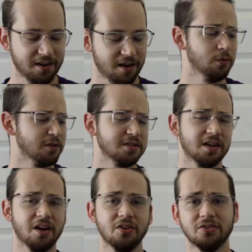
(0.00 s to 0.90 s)
got, worse the
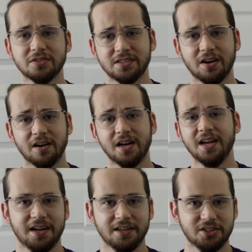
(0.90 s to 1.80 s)
colors got,
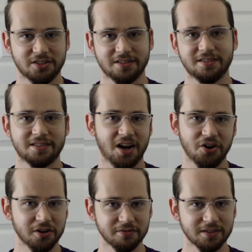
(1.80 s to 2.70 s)
kind of just tired
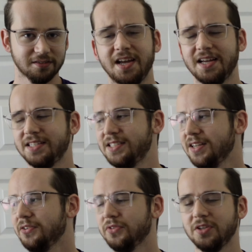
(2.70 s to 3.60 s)
of it. It
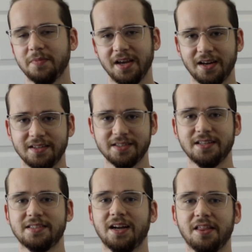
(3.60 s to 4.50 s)
didn't really make any
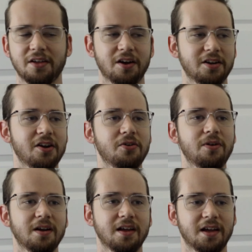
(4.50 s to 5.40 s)
sense, and I thought,
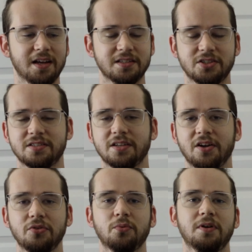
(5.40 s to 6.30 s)
it's just
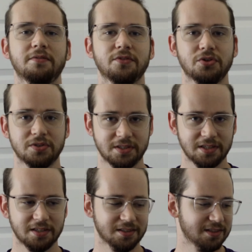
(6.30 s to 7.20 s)
another one of those
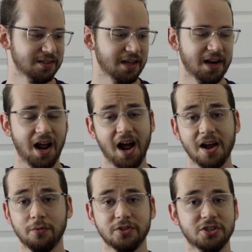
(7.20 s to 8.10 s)
things that I
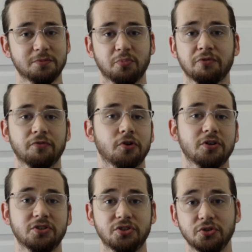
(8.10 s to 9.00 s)
would just prefer to
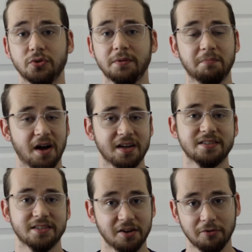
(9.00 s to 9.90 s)
do it
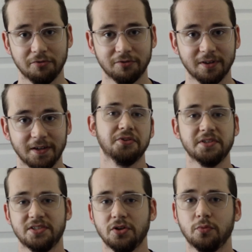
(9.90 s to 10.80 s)
myself. But this
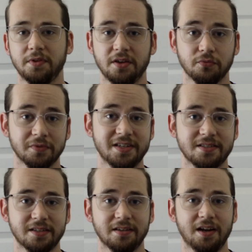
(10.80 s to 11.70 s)
is all within
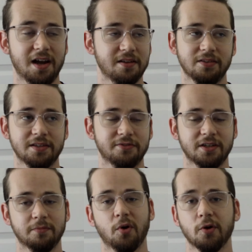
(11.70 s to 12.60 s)
reason. I live in an
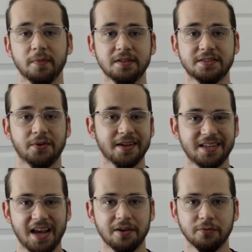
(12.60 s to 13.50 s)
apartment, so I
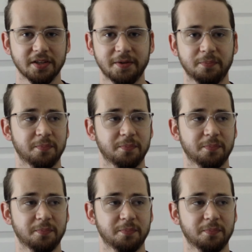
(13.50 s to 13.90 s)
can't really